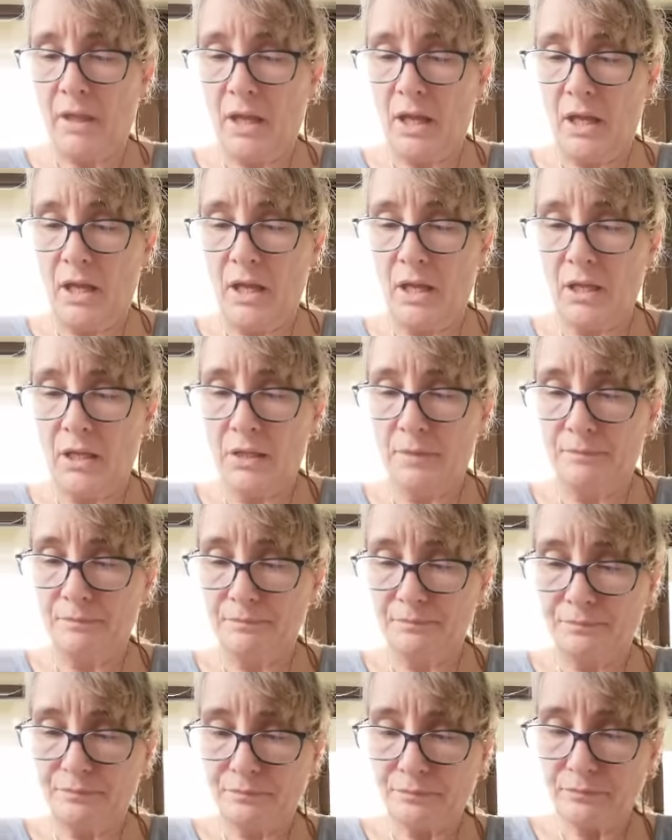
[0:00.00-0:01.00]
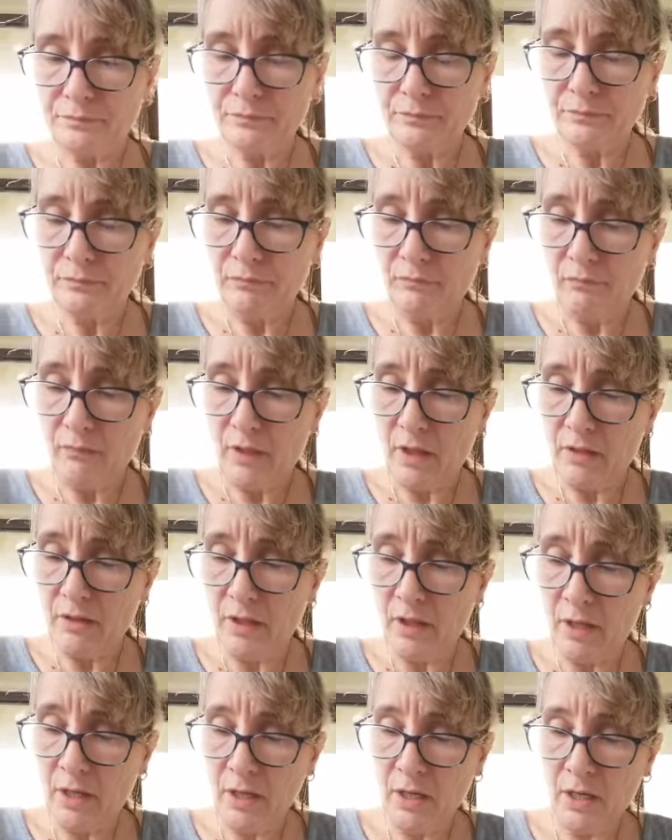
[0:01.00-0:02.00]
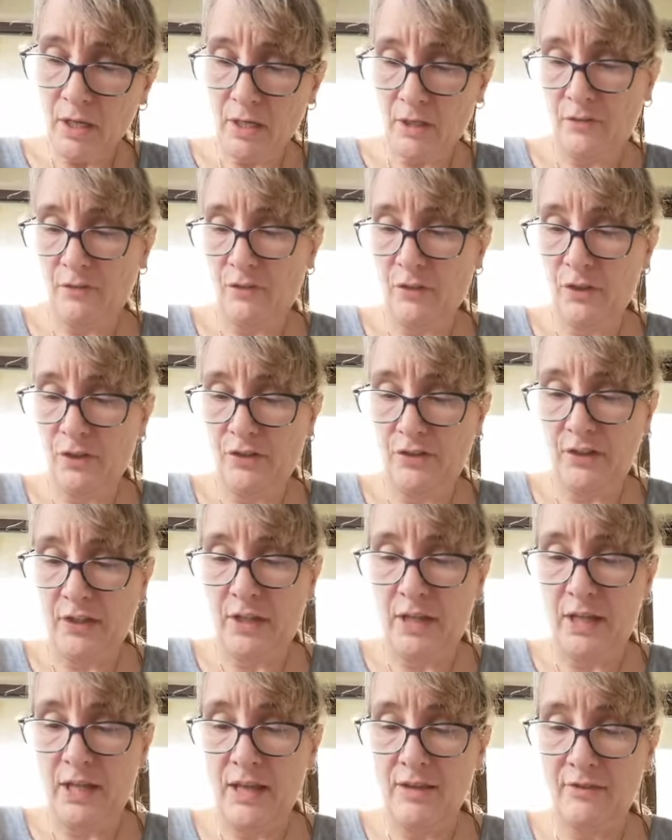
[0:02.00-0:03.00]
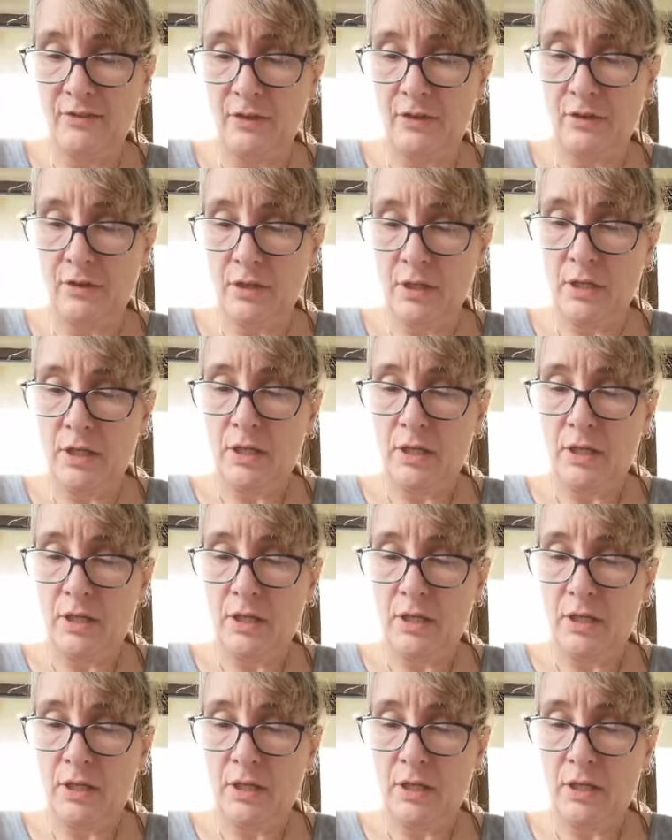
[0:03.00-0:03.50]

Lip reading: And then in verse 11,